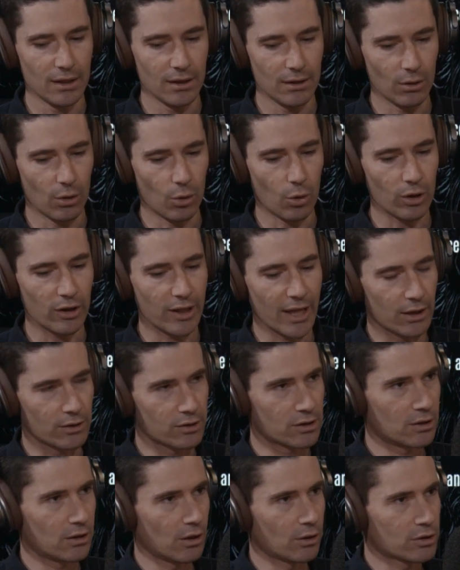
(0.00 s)
all of
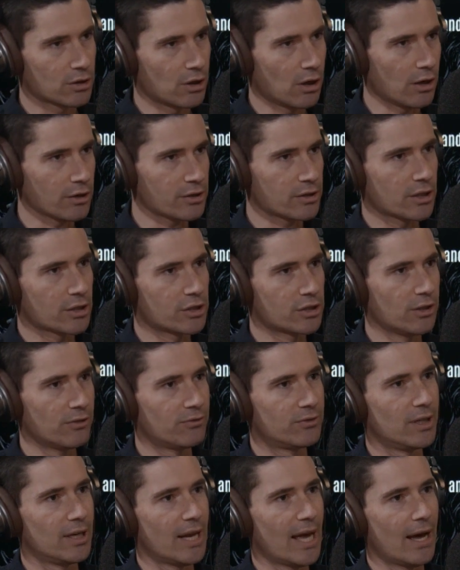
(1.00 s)
those costs are
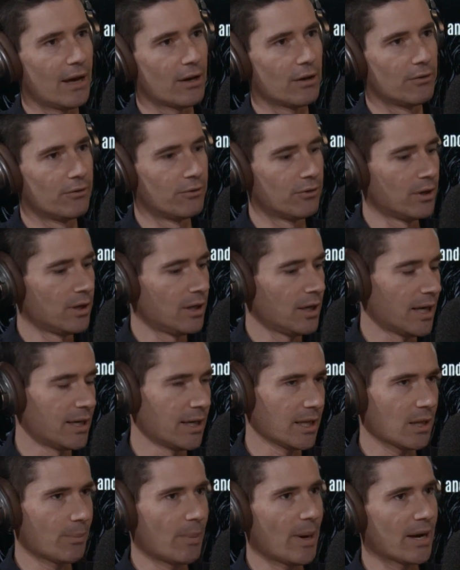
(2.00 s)
shifted out of
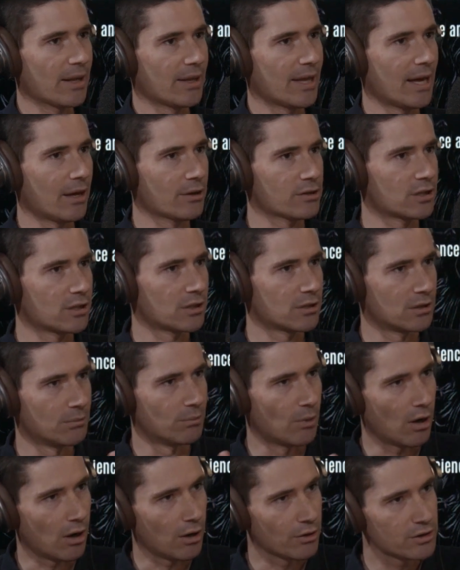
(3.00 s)
another part of the health system
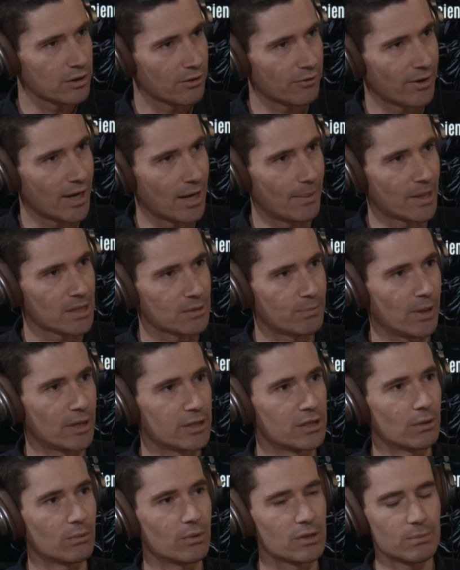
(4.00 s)
onto Pharmac's
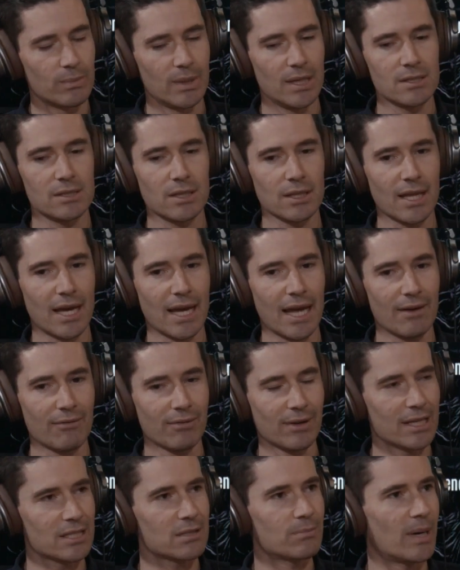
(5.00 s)
budget, which means that they have
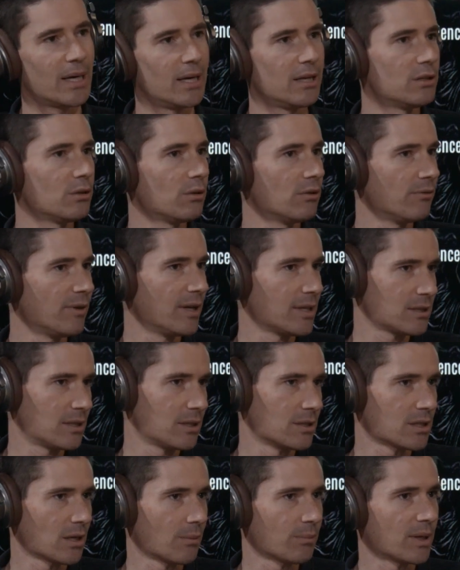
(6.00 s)
less money to invest in
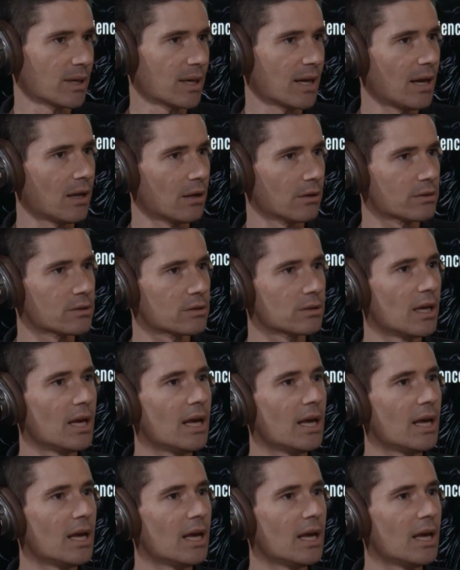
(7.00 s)
something else.